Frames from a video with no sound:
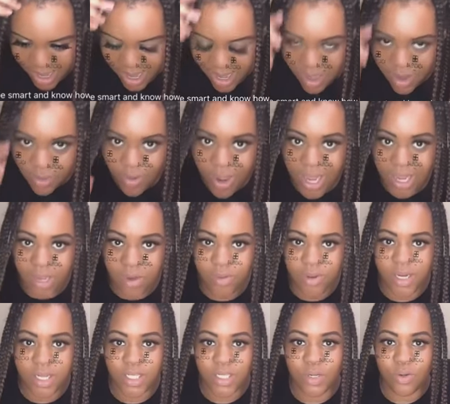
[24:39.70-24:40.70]
why you in
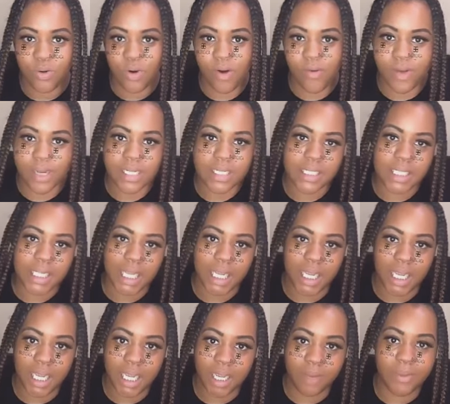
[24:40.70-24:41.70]
this
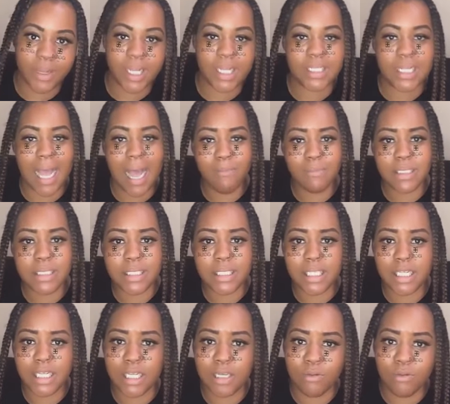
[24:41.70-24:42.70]
quarantine? Because I'm
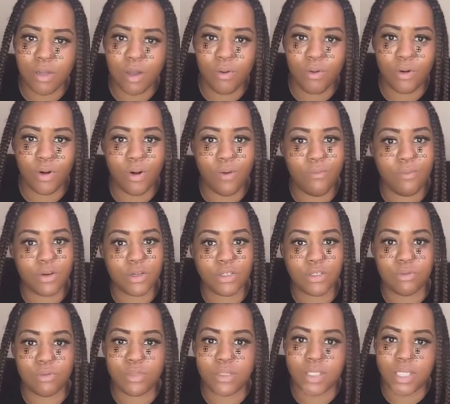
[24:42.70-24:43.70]
still going on
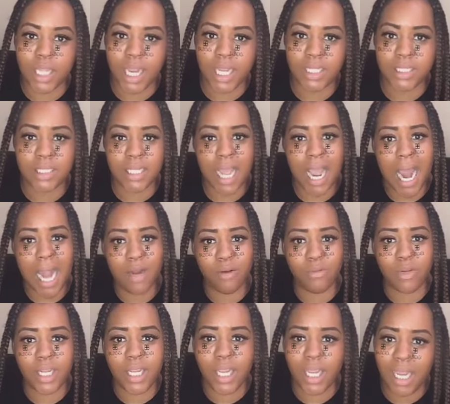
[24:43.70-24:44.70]
virtual dates. I don't
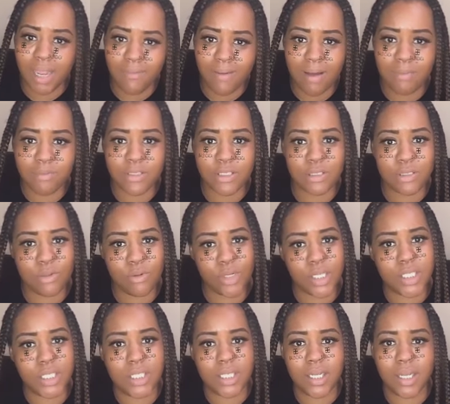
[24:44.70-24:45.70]
care about what Someone
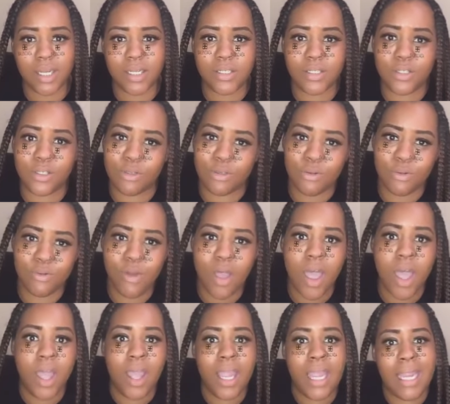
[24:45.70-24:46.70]
said do.
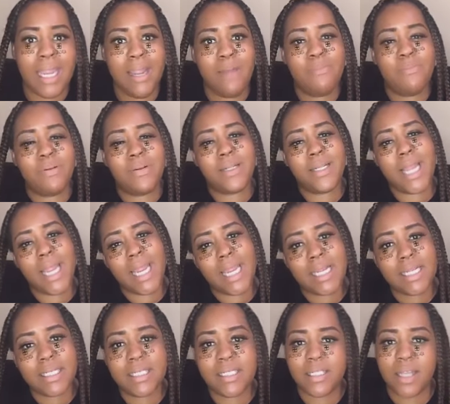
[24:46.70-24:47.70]
He played
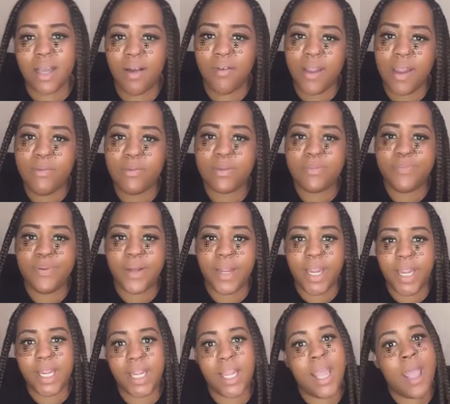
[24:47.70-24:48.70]
his stuff. He was
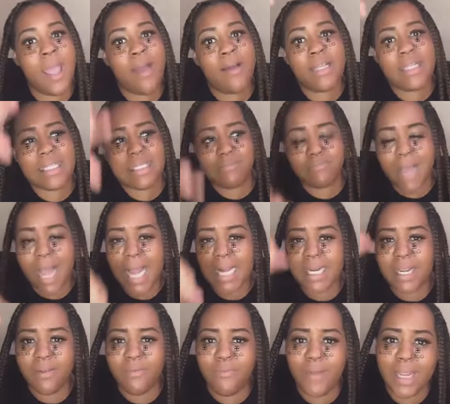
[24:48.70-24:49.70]
putting smiley
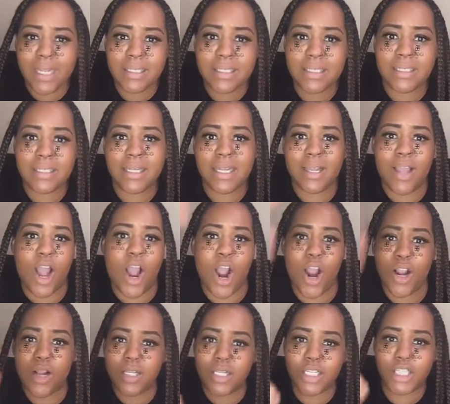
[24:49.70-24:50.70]
faces and
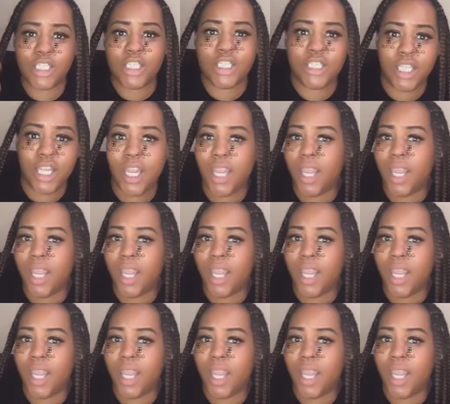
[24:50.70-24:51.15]
hearts and shit